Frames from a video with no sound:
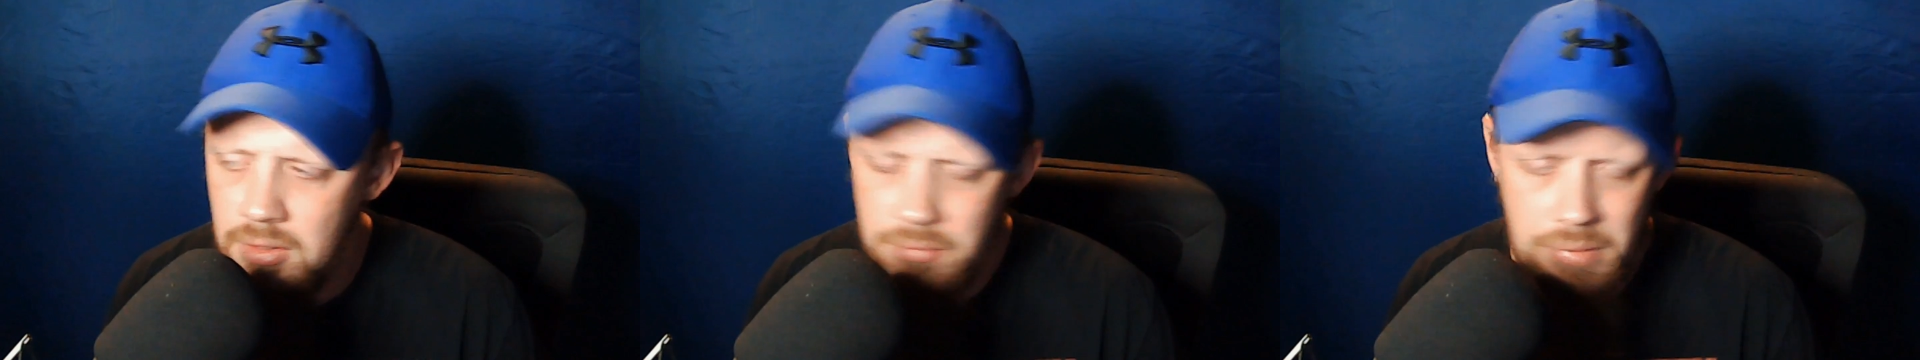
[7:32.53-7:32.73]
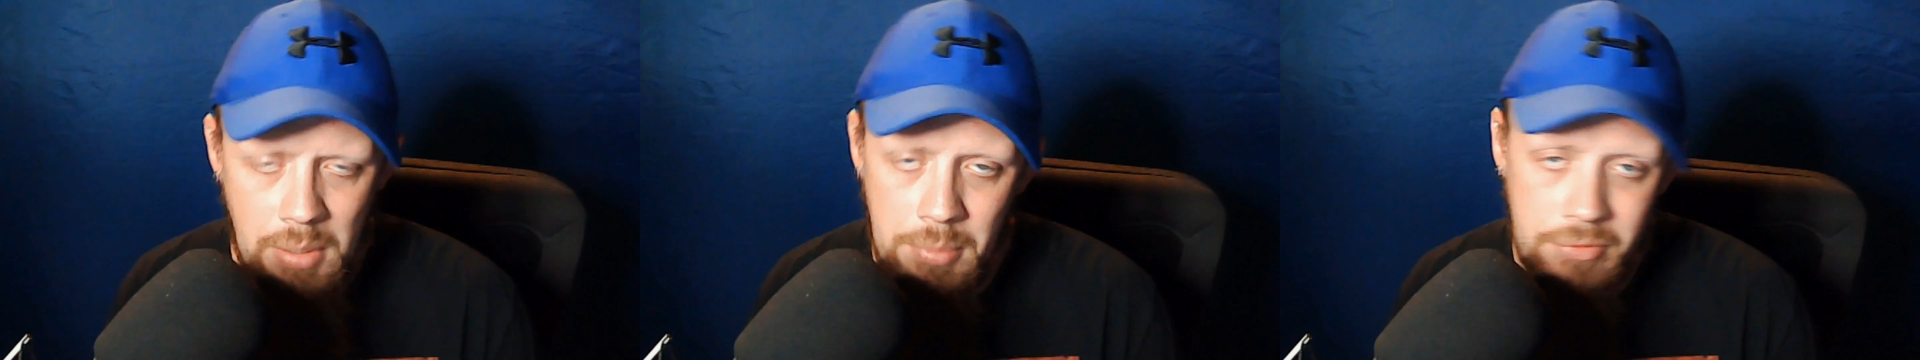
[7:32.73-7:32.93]

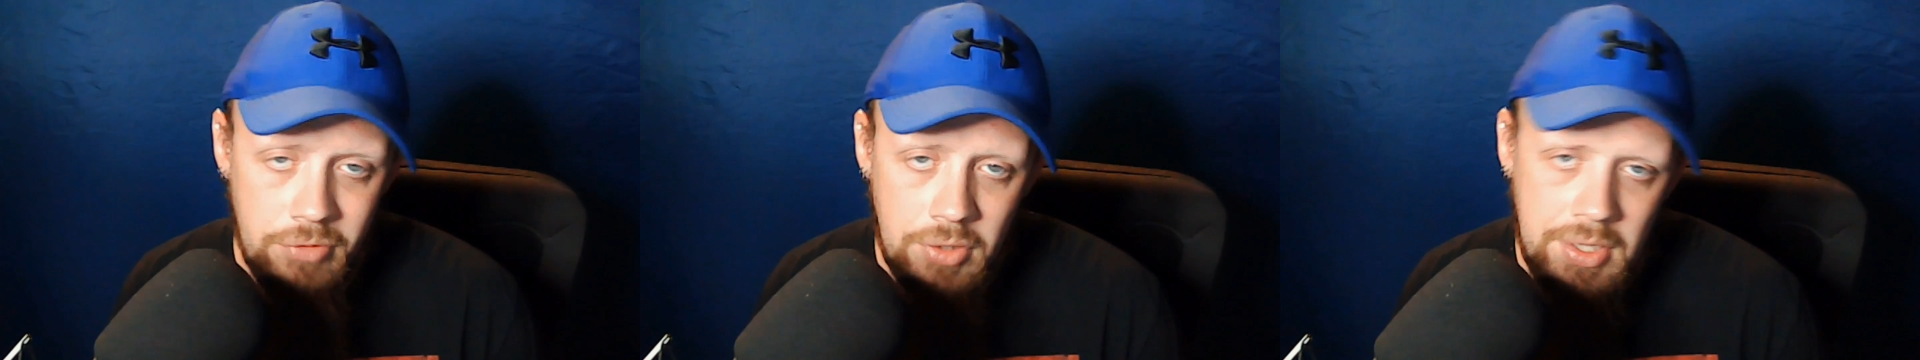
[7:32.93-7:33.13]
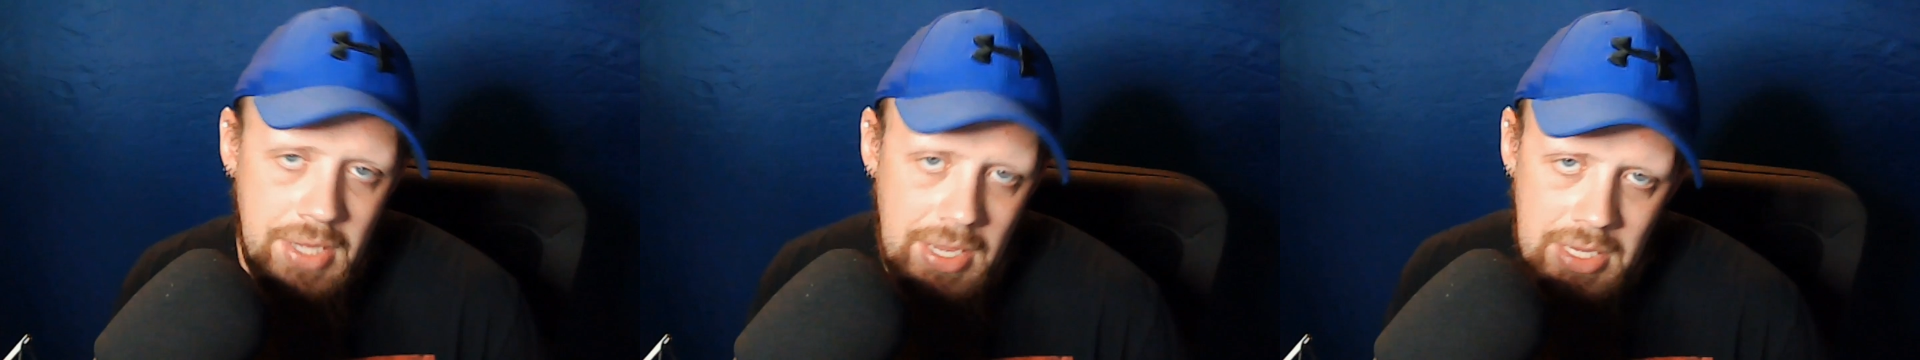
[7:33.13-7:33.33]
probably for a
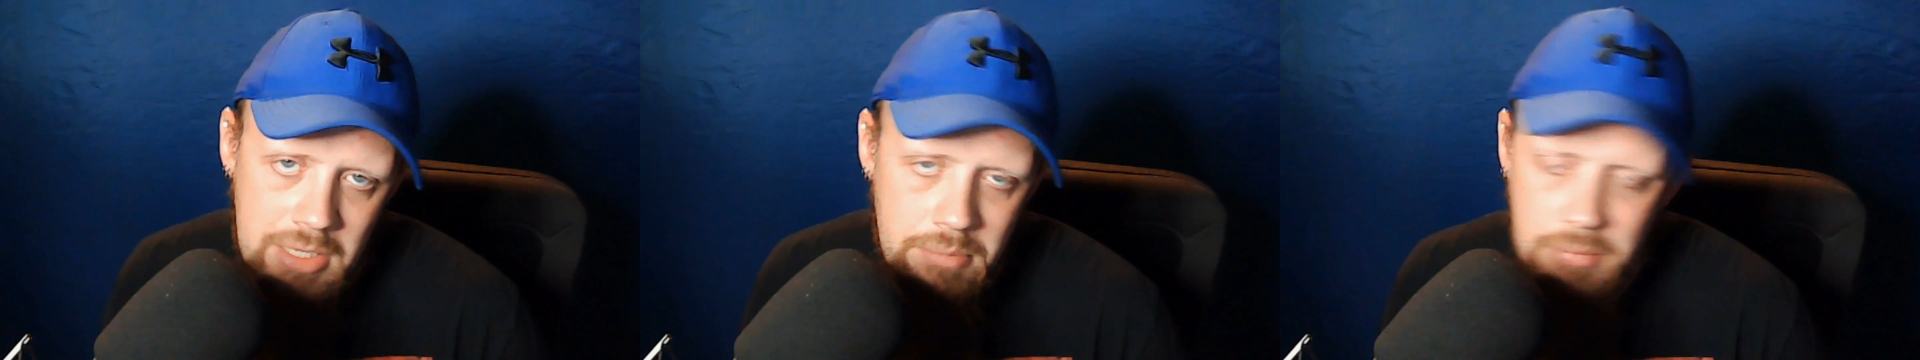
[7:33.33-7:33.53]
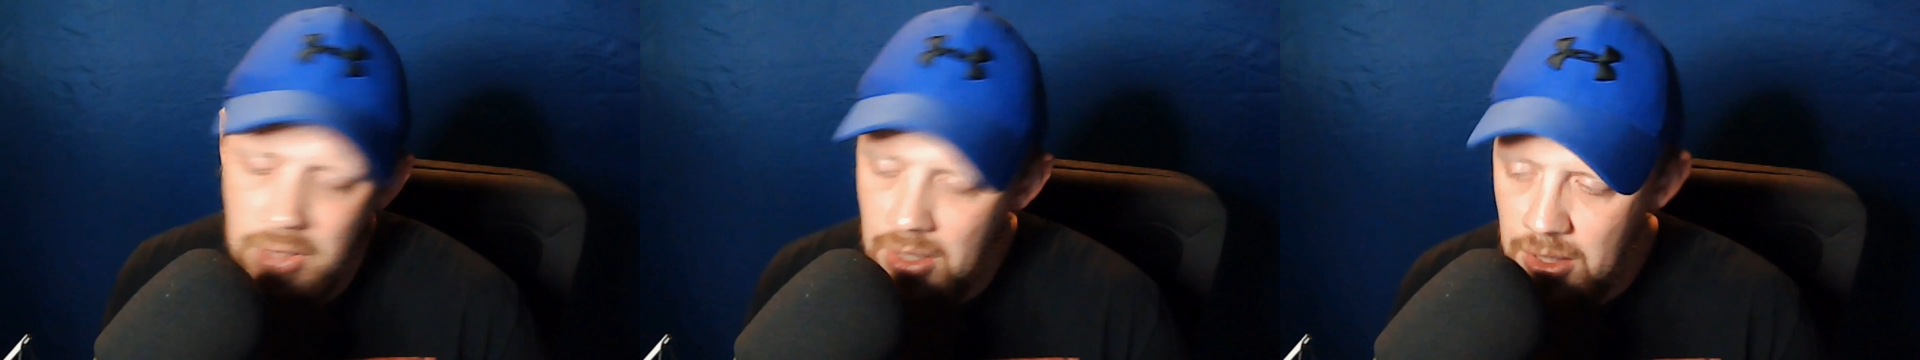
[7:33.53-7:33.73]

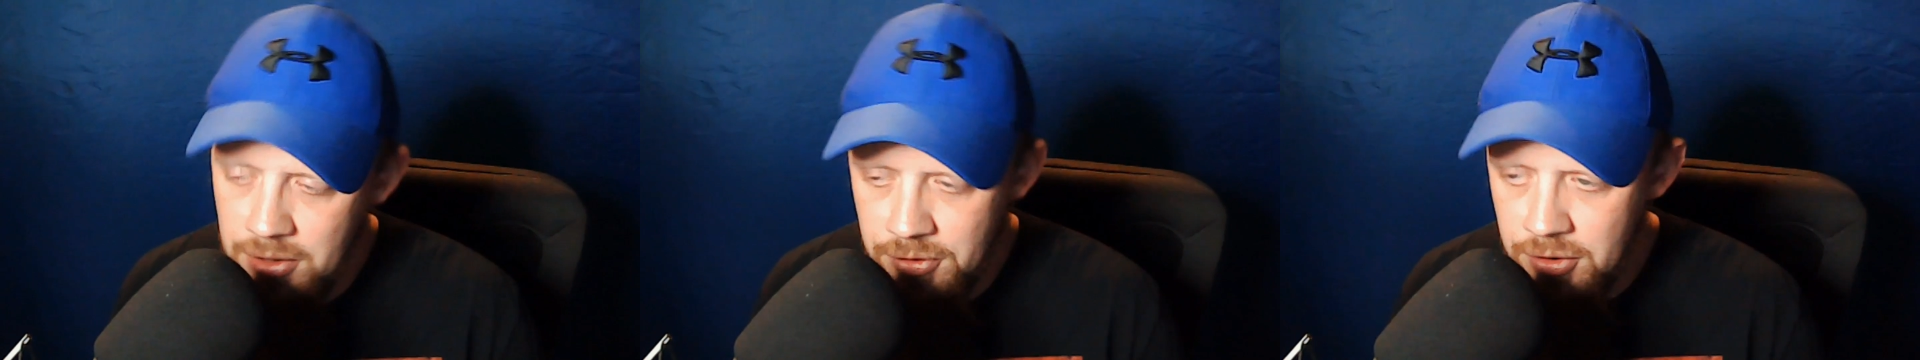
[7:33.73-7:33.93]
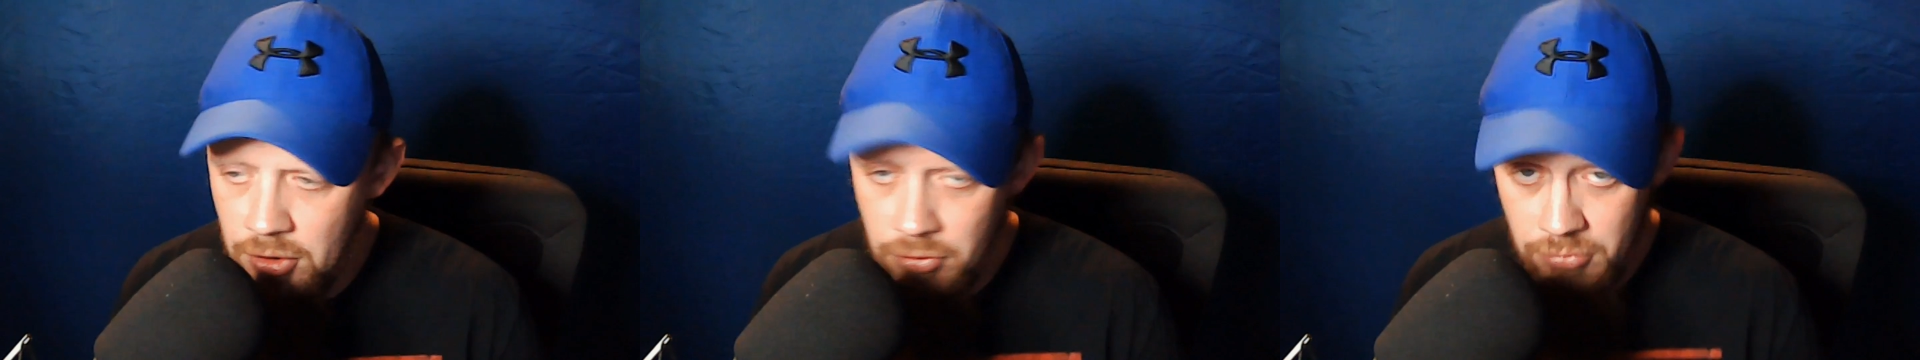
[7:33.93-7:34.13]
game, I don't
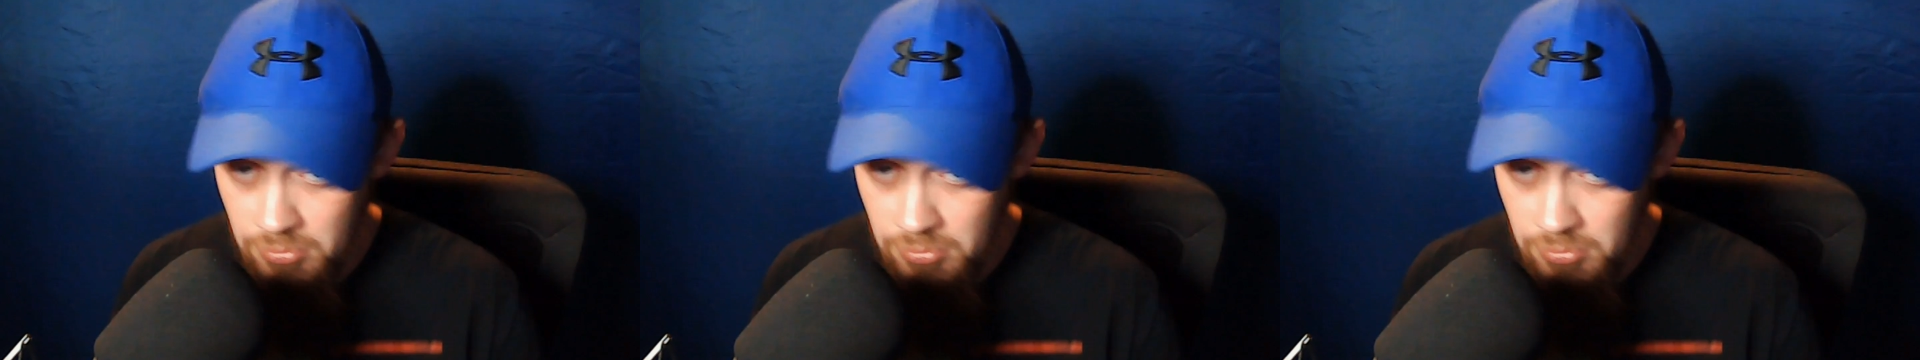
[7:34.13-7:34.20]
know,